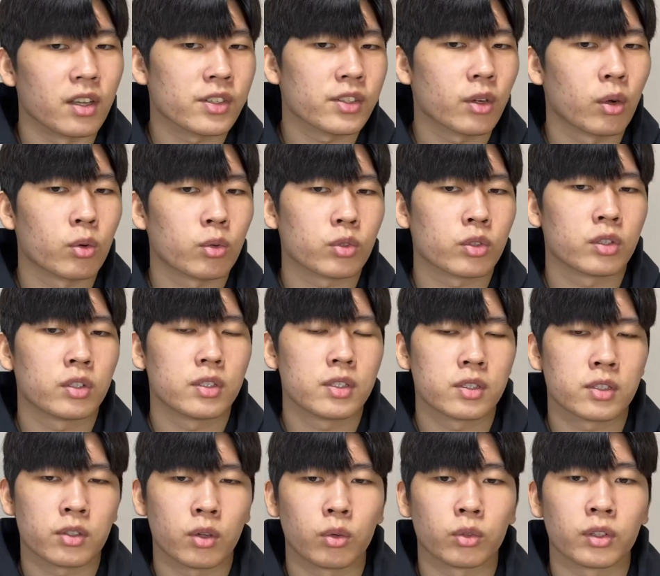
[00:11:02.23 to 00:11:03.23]
own
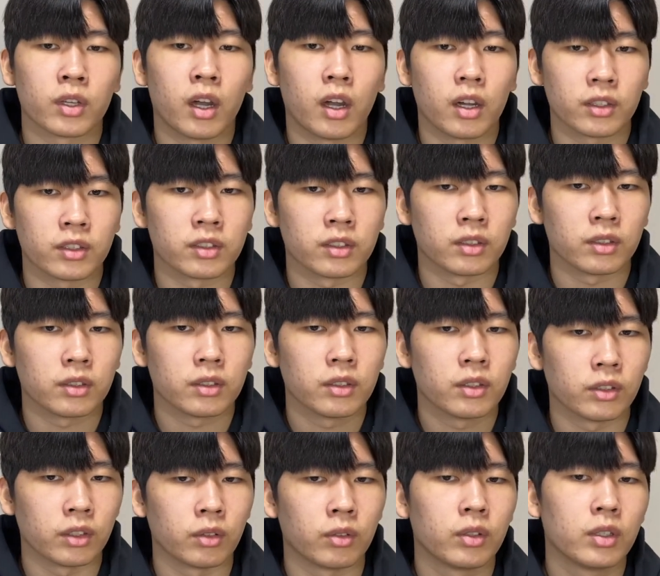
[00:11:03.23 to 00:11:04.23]
song title, you know.
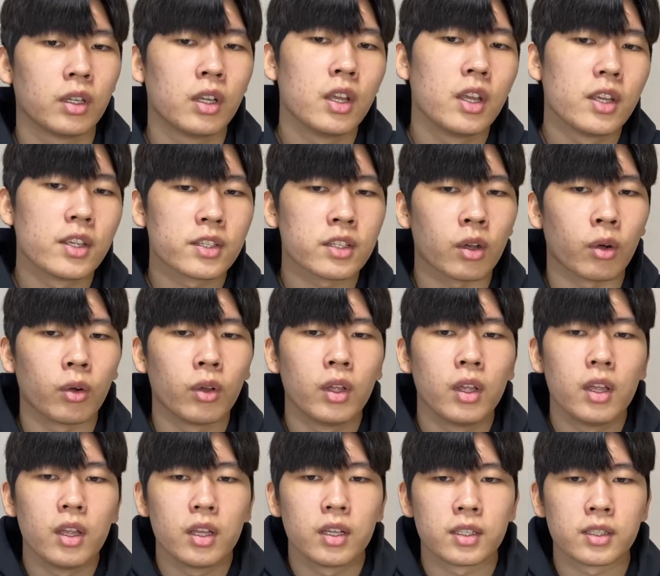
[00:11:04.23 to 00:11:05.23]
So
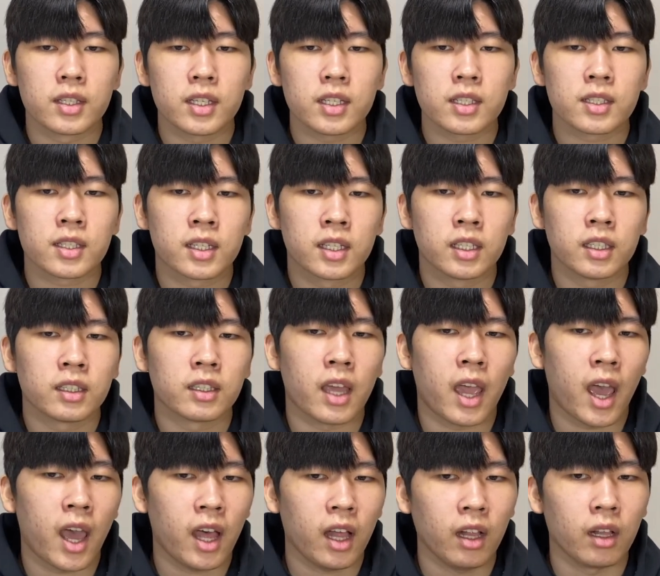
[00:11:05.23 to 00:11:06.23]
this can
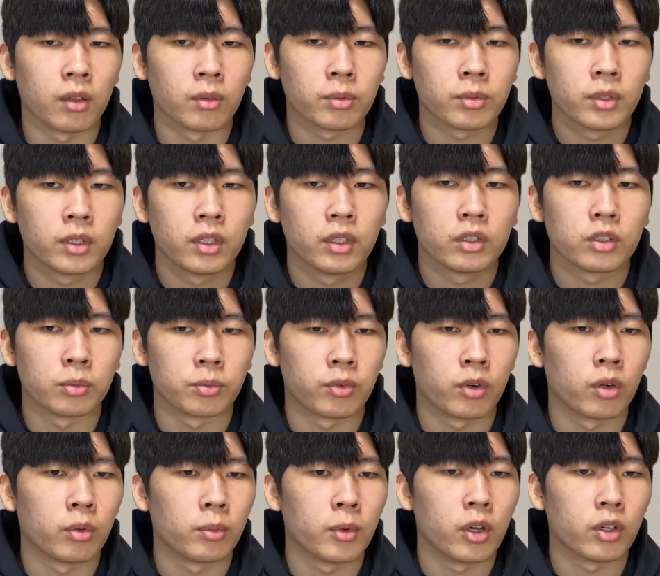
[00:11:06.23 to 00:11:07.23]
help to
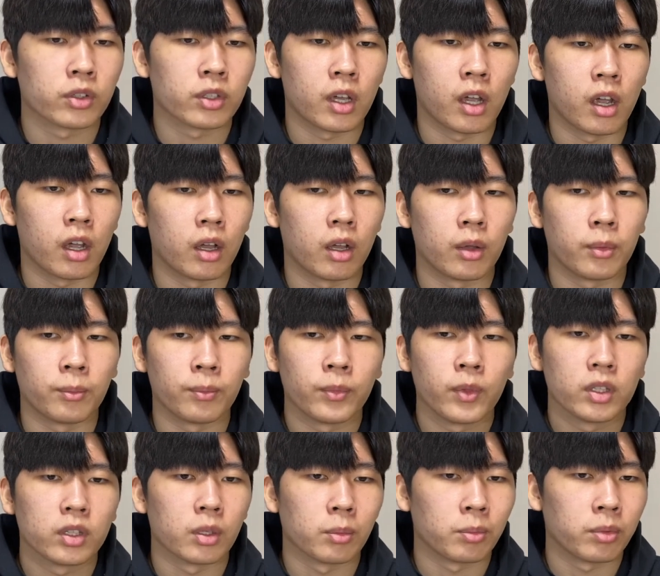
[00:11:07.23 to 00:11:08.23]
promote um,
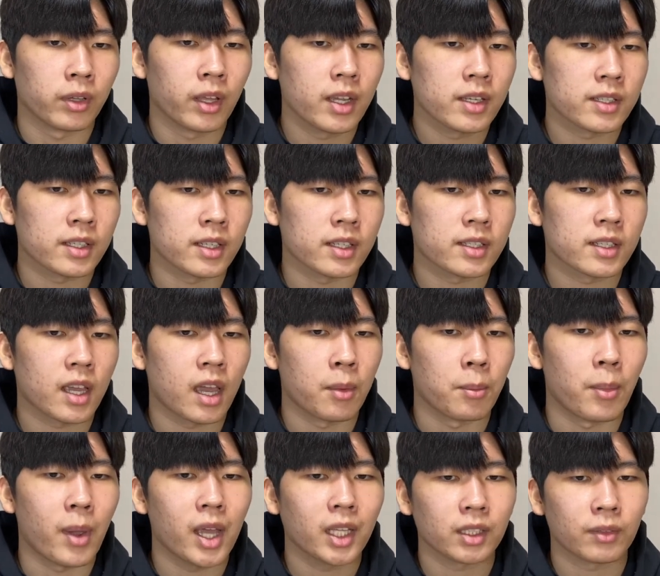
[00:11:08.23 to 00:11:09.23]
the places and
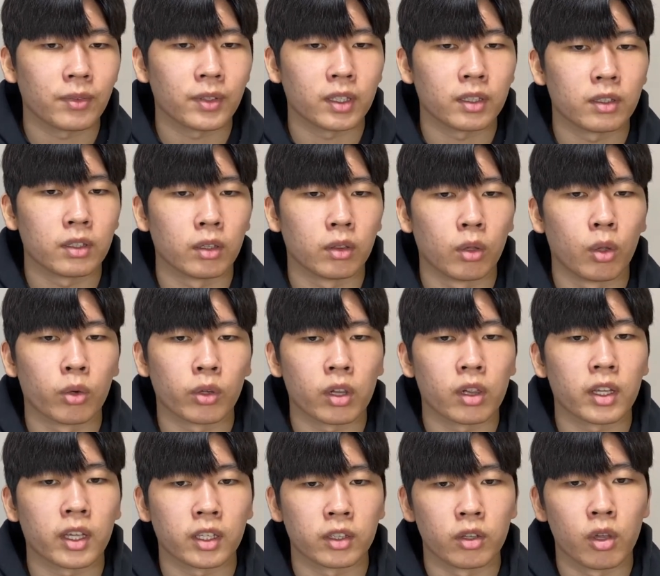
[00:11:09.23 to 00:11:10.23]
benefit the local
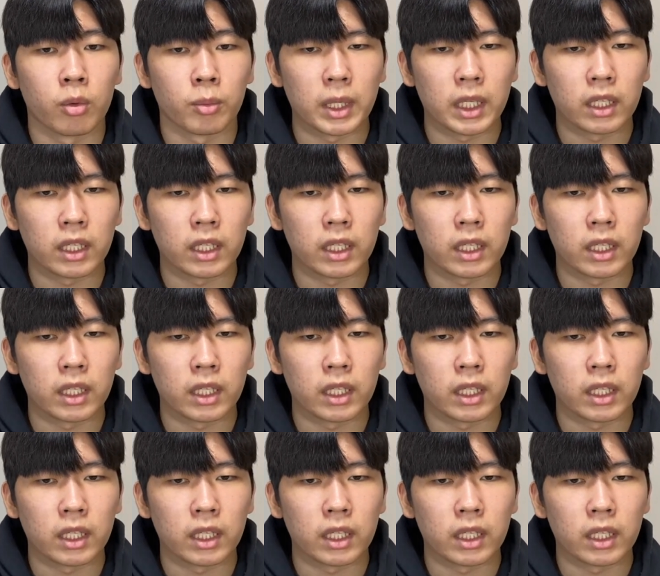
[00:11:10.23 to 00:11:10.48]
economy.